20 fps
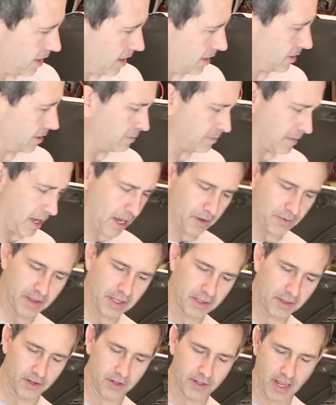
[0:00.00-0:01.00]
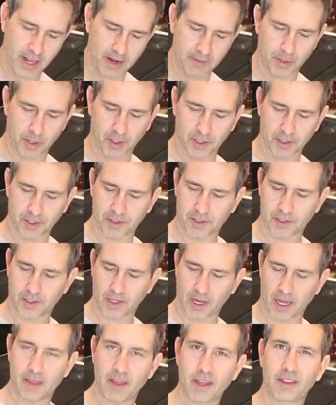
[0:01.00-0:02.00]
awesome. I don't think they're dent pullers.
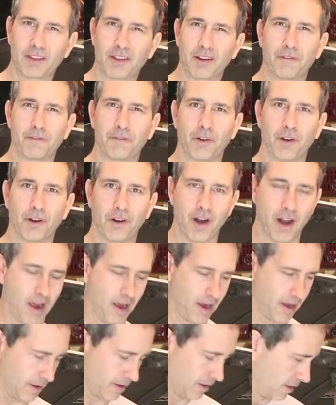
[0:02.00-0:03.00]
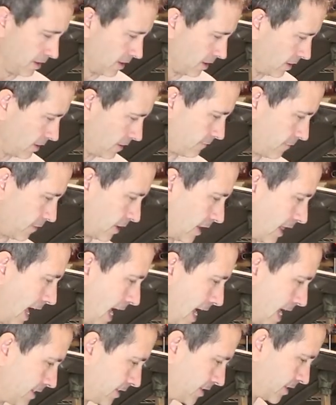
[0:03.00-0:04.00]
I think they're for uh, for
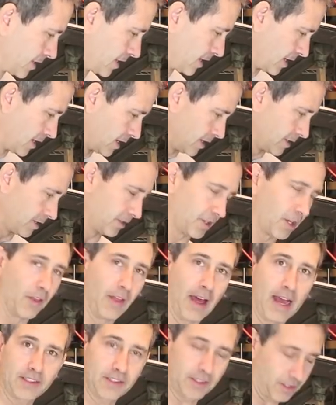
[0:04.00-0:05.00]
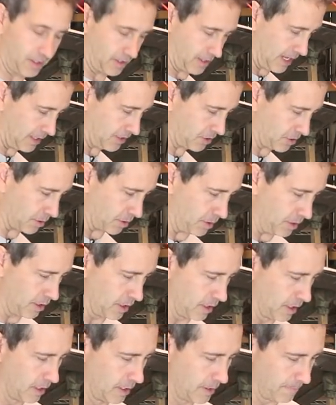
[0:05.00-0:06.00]
glass. So that's that's
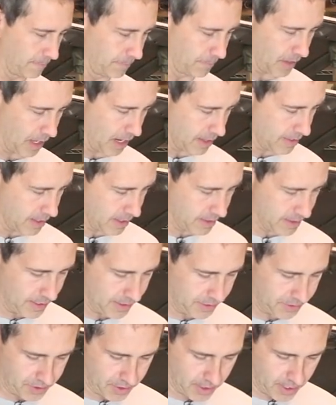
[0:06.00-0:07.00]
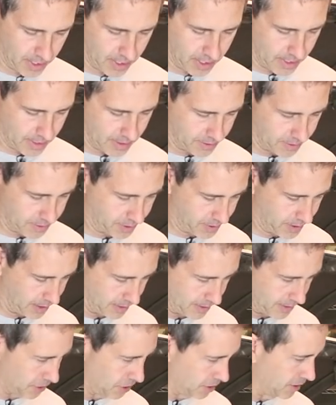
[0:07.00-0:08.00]
cool. And then this is
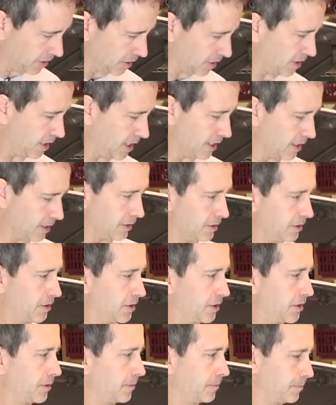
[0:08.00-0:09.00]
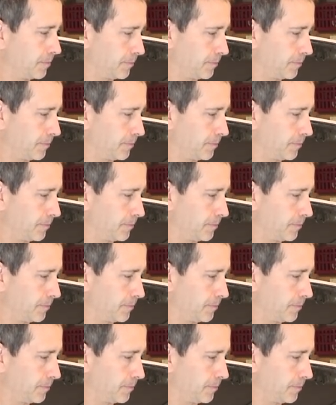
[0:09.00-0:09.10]
these are the seals.